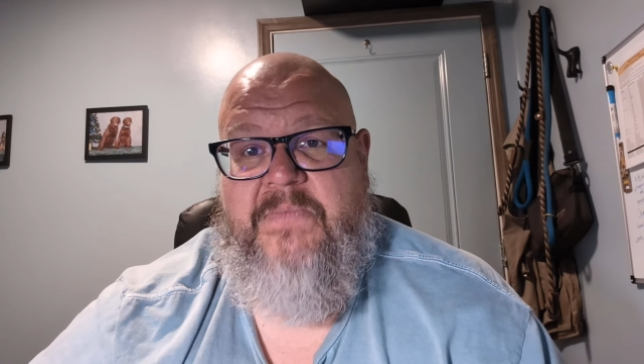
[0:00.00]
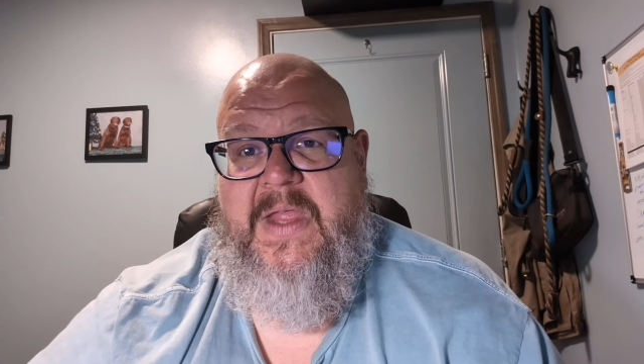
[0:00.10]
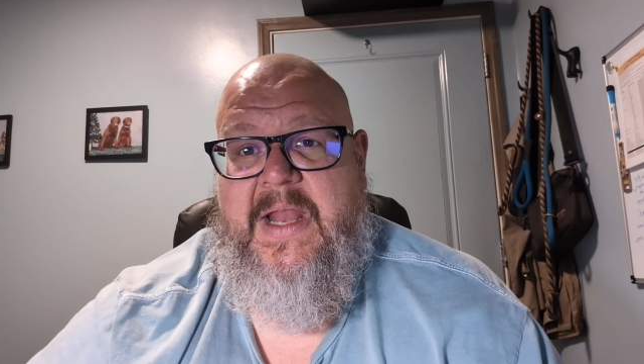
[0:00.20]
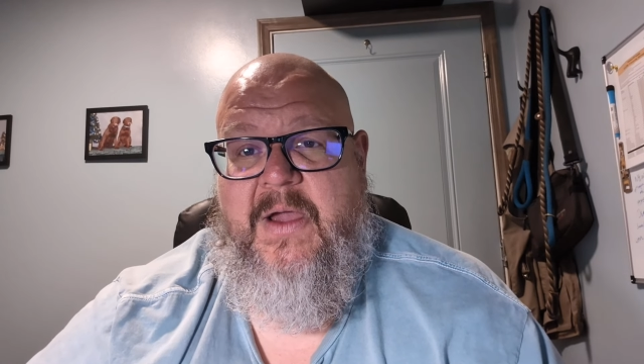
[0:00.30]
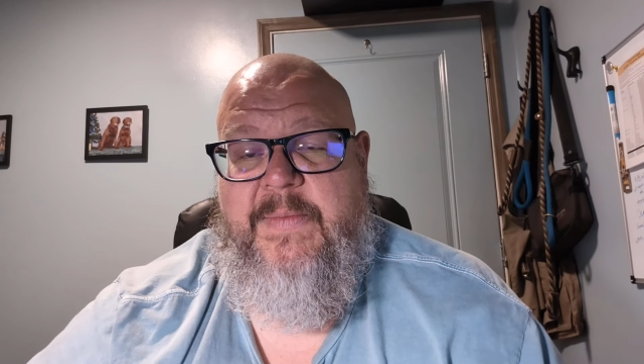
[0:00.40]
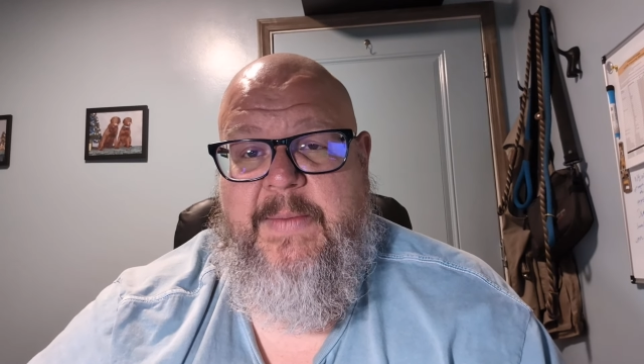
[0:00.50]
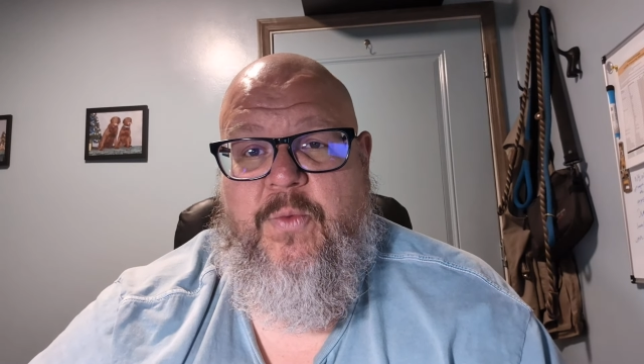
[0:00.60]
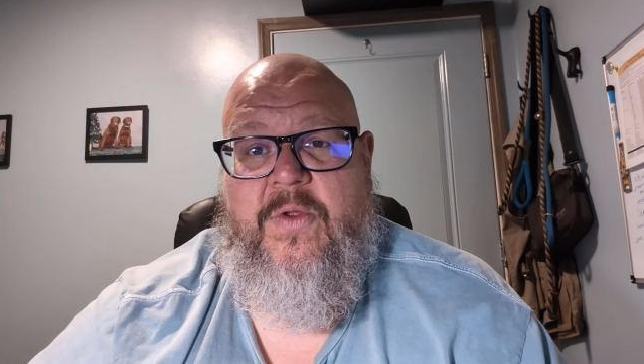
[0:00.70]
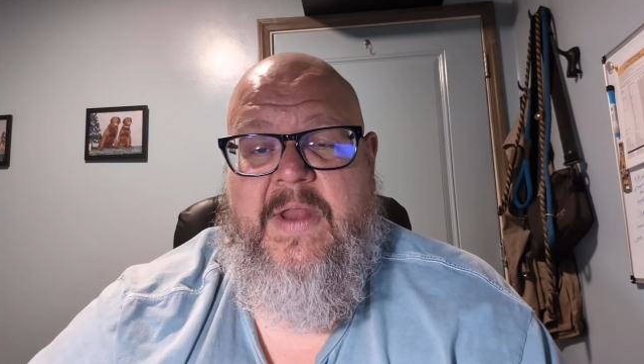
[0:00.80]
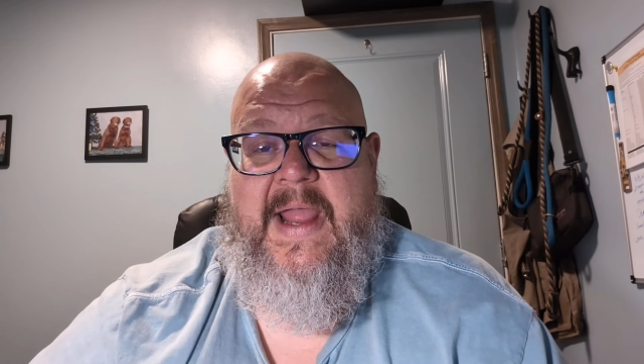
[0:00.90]
and I'll be
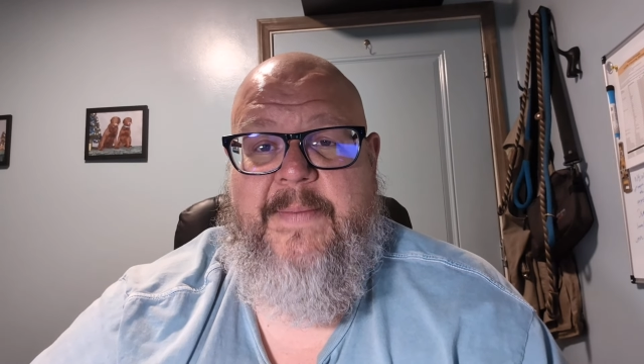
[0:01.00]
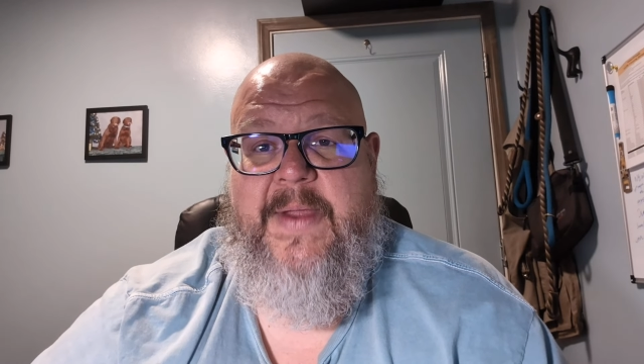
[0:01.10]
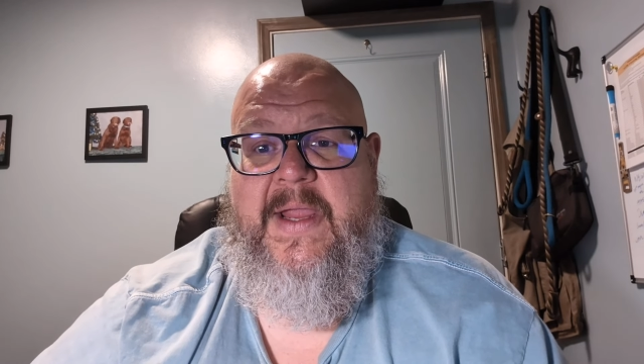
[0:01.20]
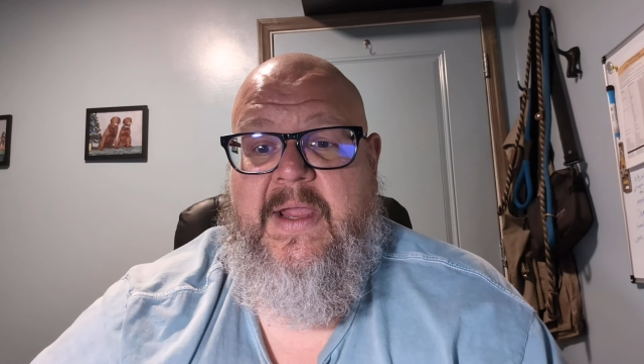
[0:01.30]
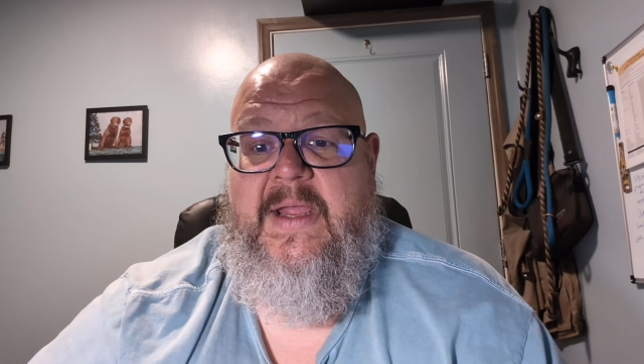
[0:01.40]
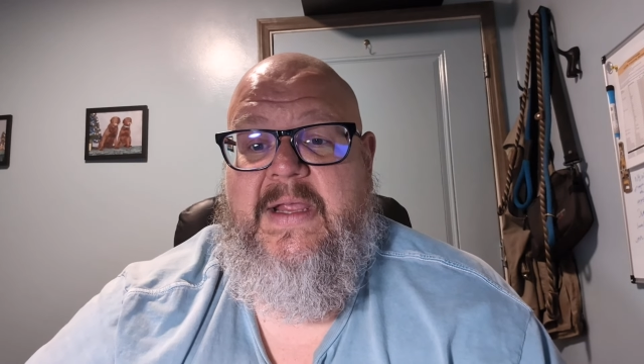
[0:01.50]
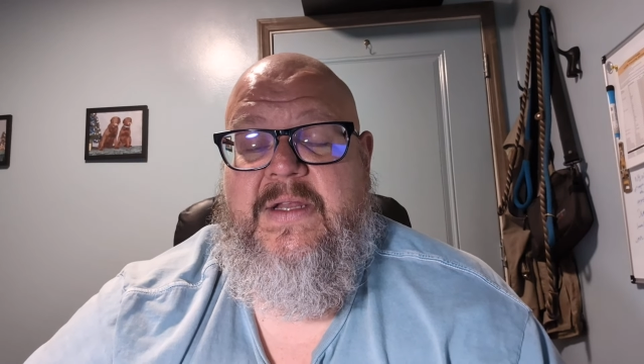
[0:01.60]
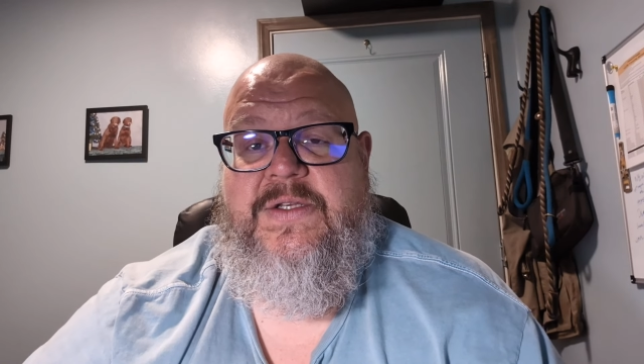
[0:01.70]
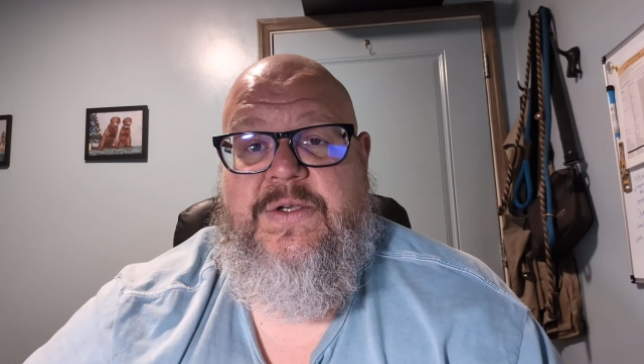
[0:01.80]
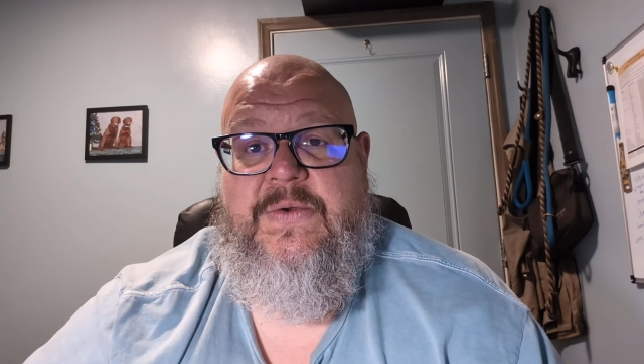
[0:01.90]
more than happy
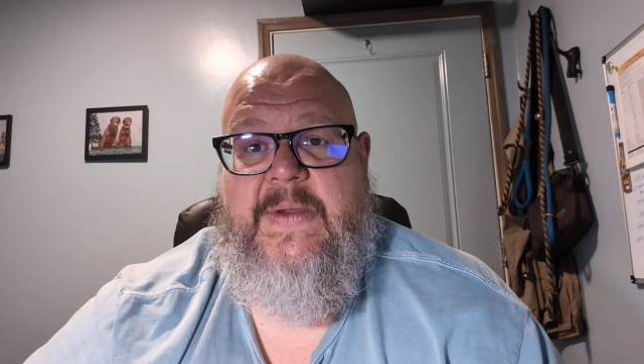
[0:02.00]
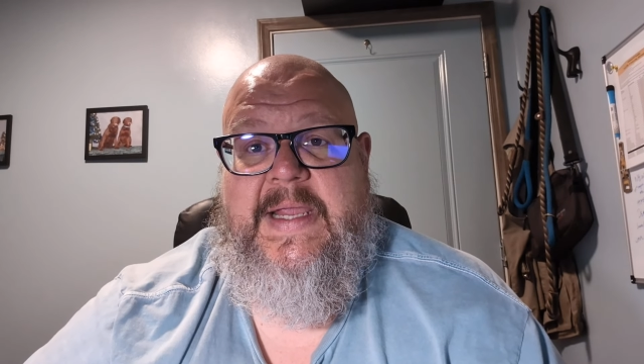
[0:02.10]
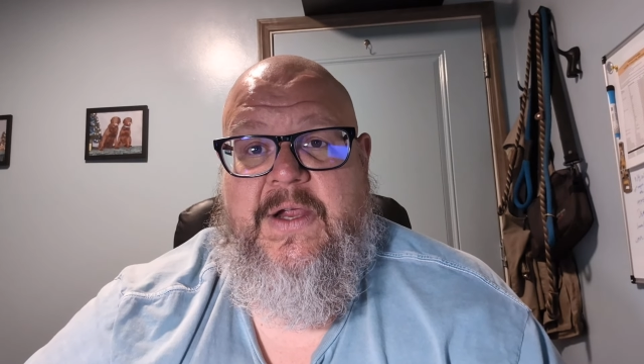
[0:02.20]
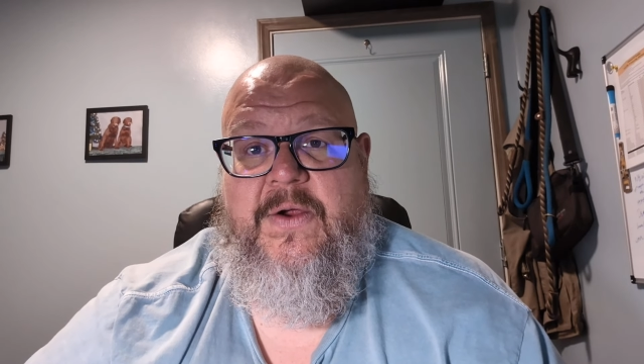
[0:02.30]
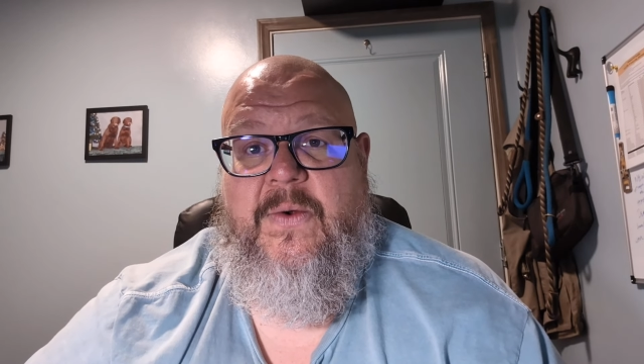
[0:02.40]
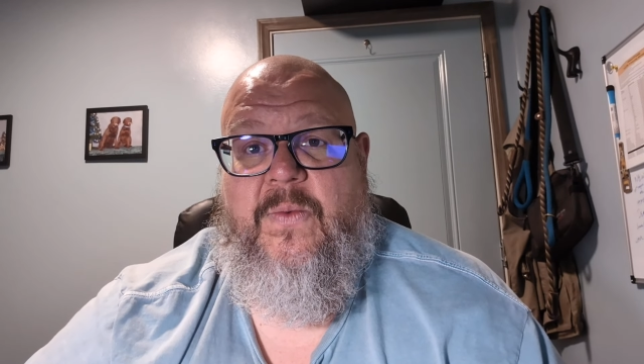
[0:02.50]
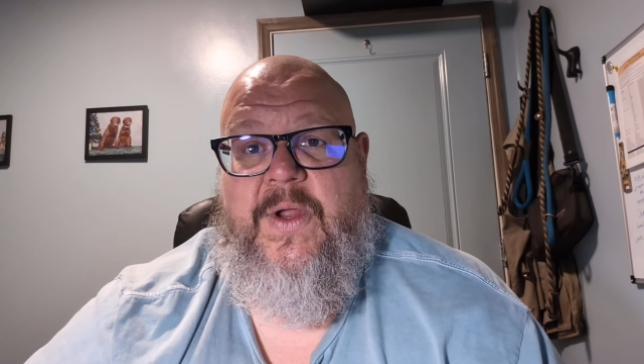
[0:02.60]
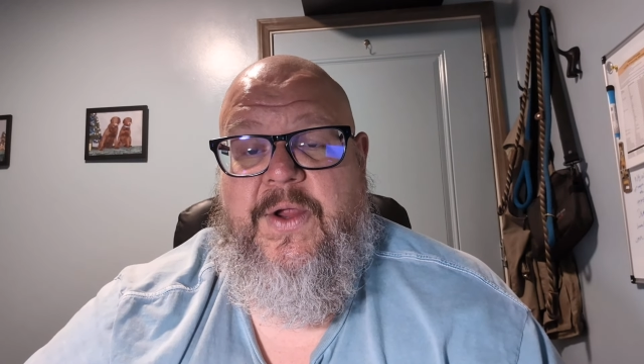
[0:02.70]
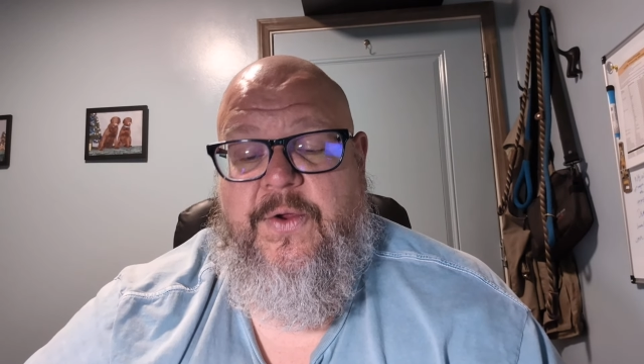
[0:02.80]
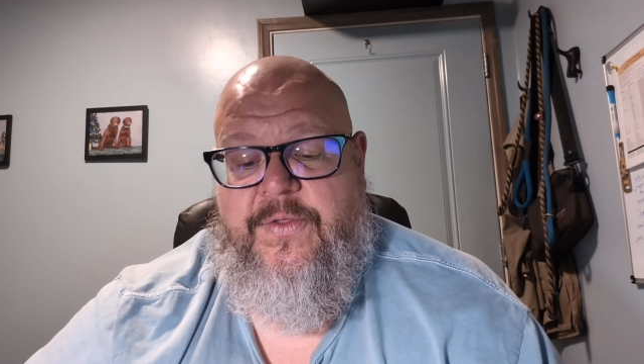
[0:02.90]
to hear
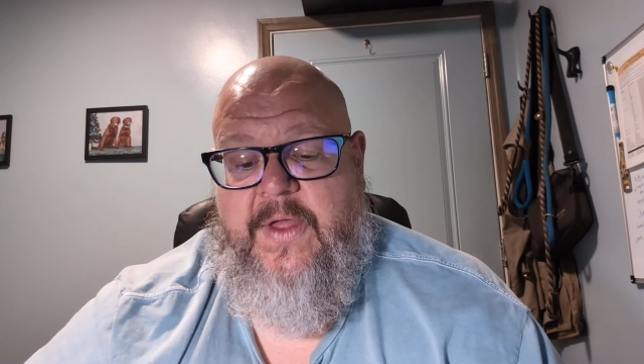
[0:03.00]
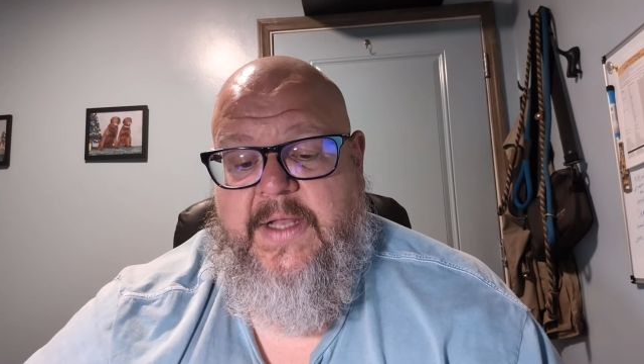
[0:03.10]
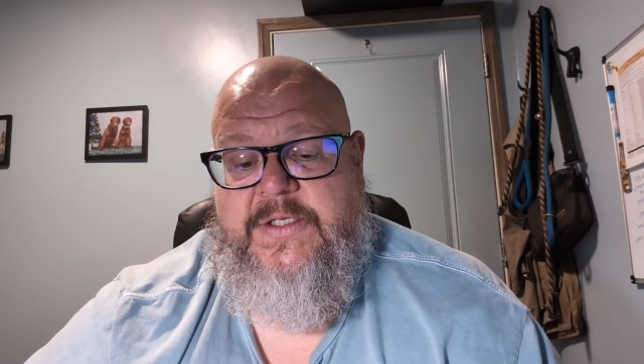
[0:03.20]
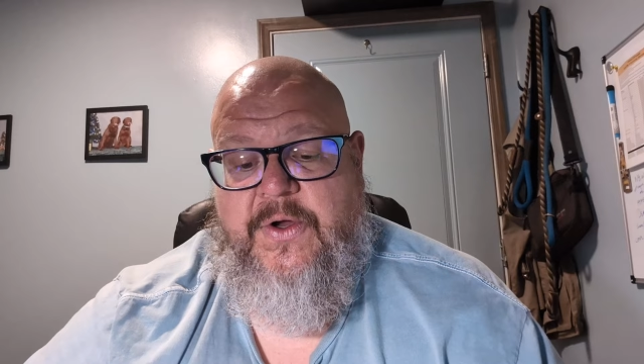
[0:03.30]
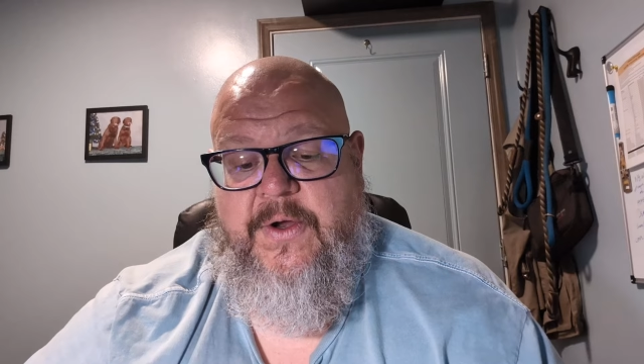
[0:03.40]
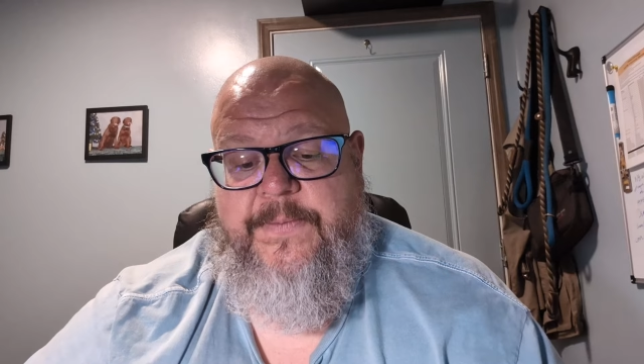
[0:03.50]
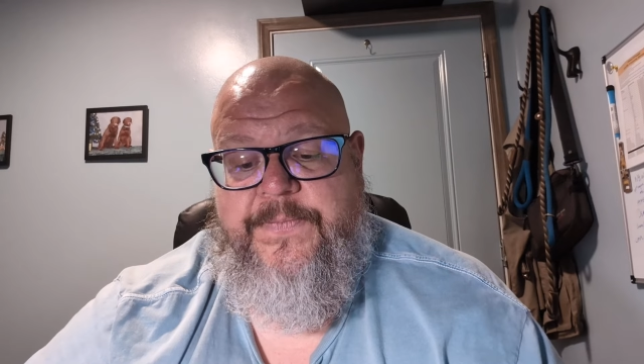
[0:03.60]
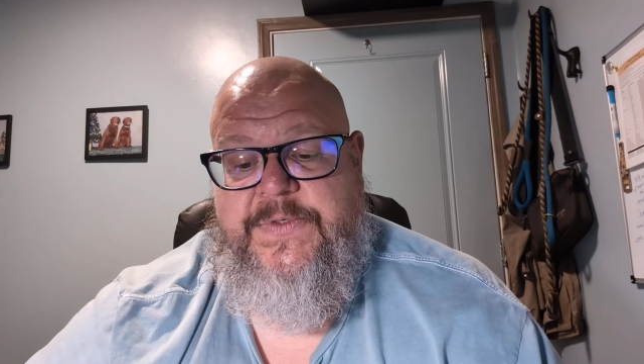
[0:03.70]
what your thoughts are.